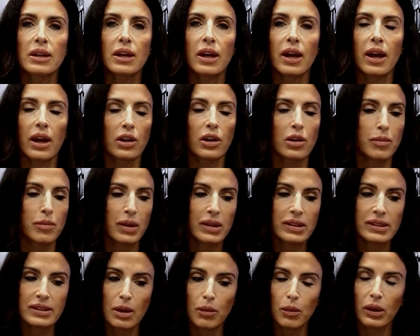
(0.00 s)
It could be
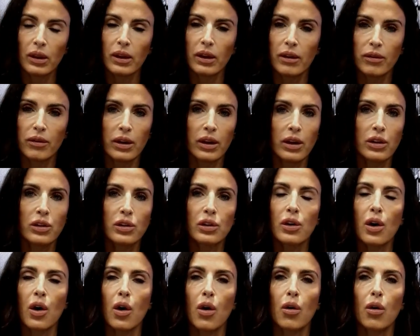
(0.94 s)
someone living in your
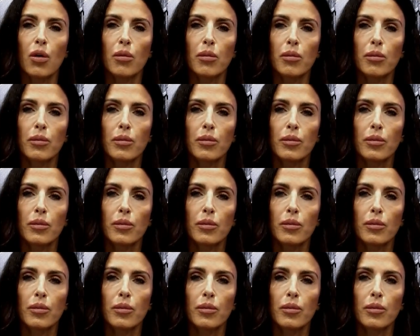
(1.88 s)
home